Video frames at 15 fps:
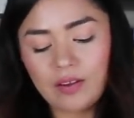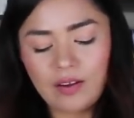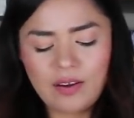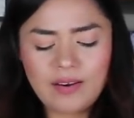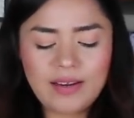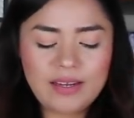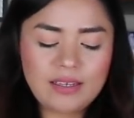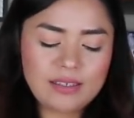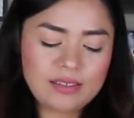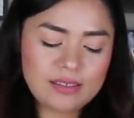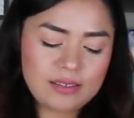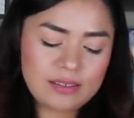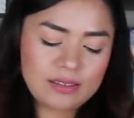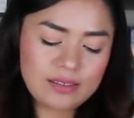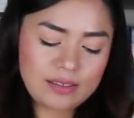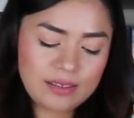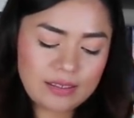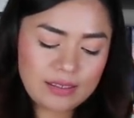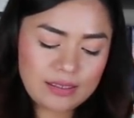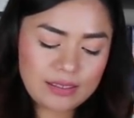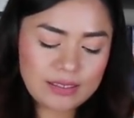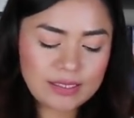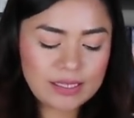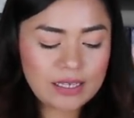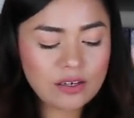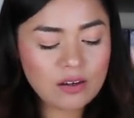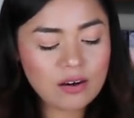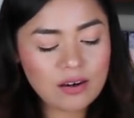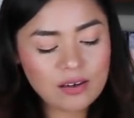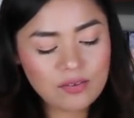Alright, let's get
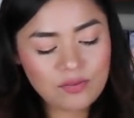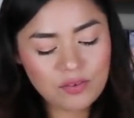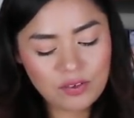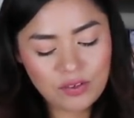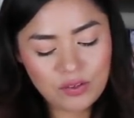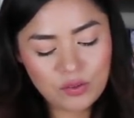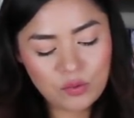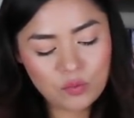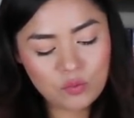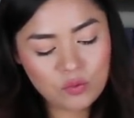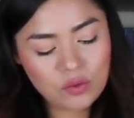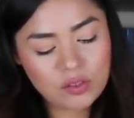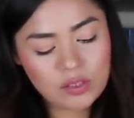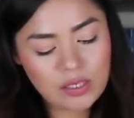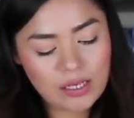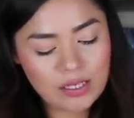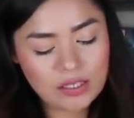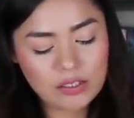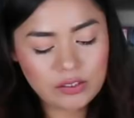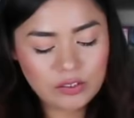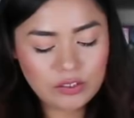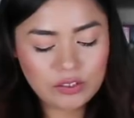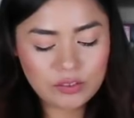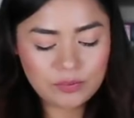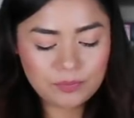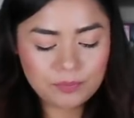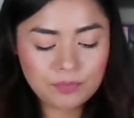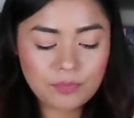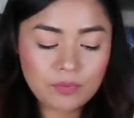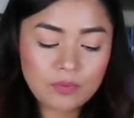a card for you, Sag.
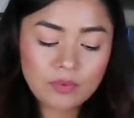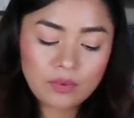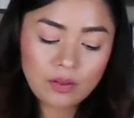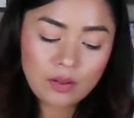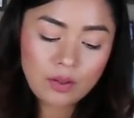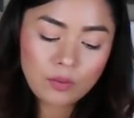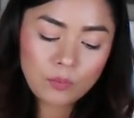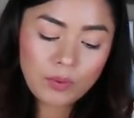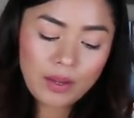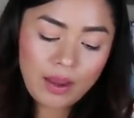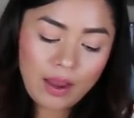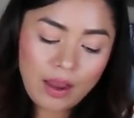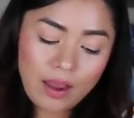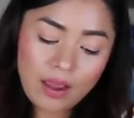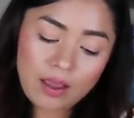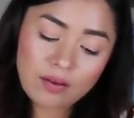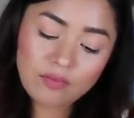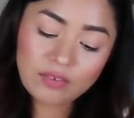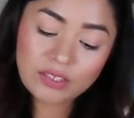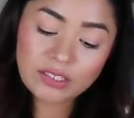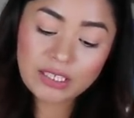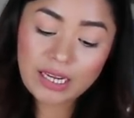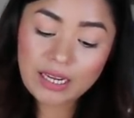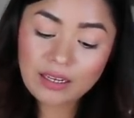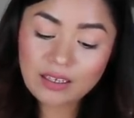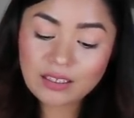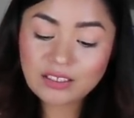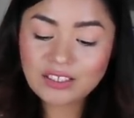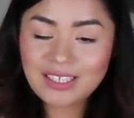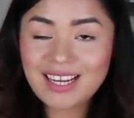We have
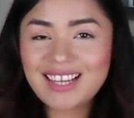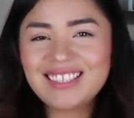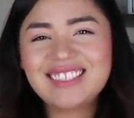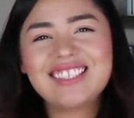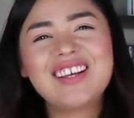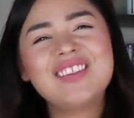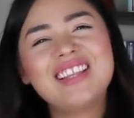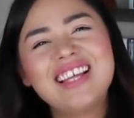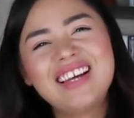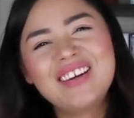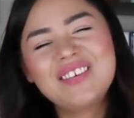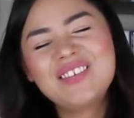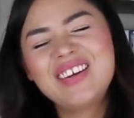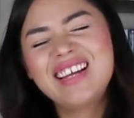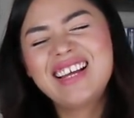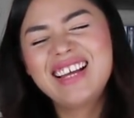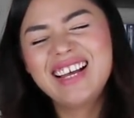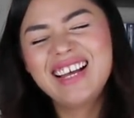Take a Chance on Love.